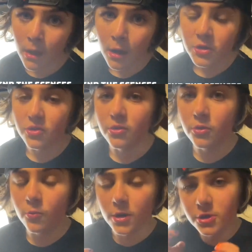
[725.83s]

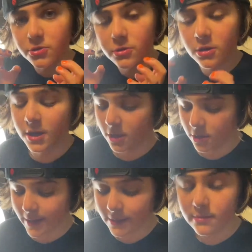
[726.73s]
you when you click in your
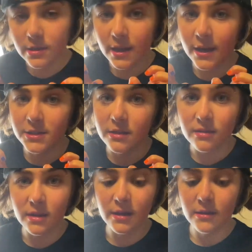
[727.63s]
colors, you can actually
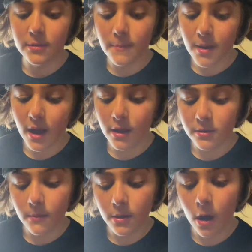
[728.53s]
see the pen,
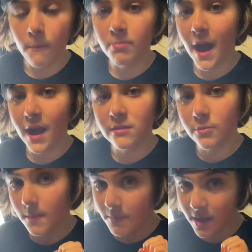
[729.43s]
um, the hands
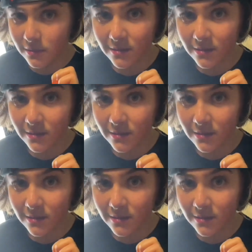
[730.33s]
with the pens.